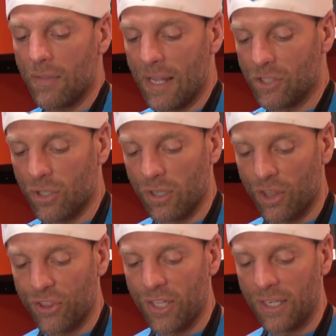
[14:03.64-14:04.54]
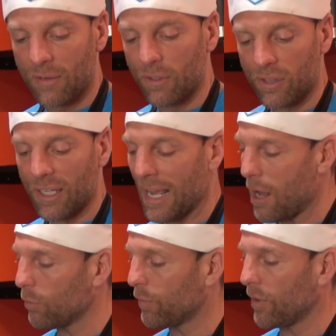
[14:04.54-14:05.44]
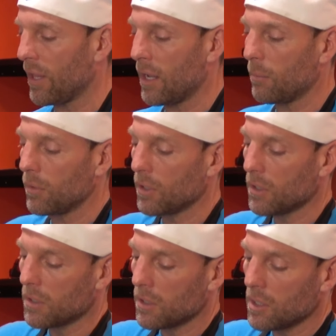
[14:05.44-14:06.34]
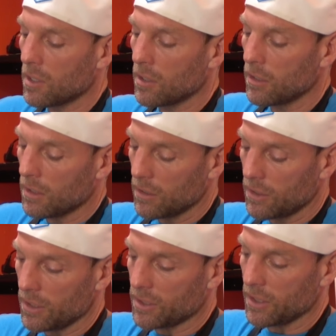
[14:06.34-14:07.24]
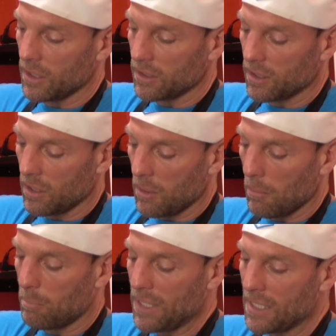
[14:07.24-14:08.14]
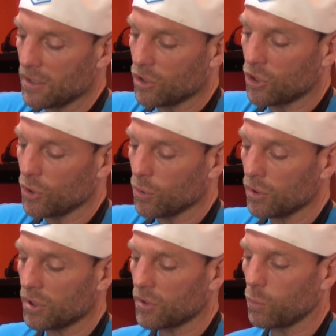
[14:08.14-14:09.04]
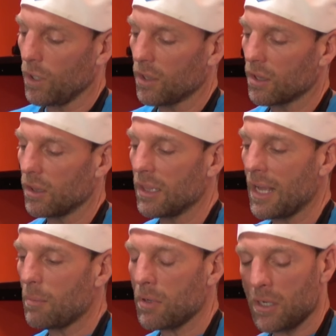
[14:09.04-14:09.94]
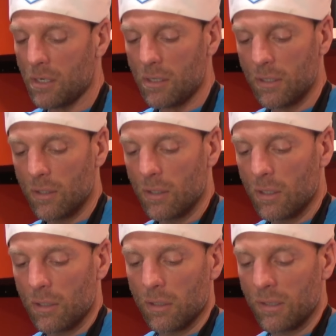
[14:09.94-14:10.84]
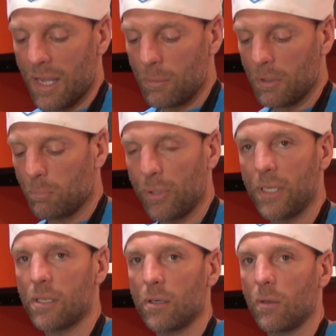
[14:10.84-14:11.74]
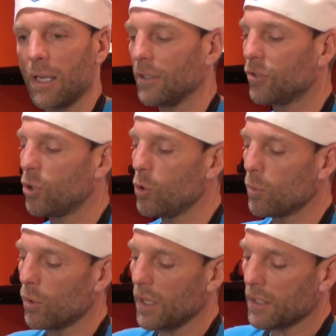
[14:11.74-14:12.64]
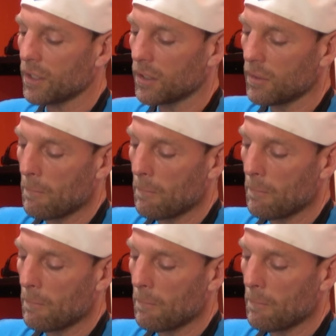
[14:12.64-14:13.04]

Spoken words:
and that's going to thin everything out for them. This is beet juice with lemon peel, and turmeric.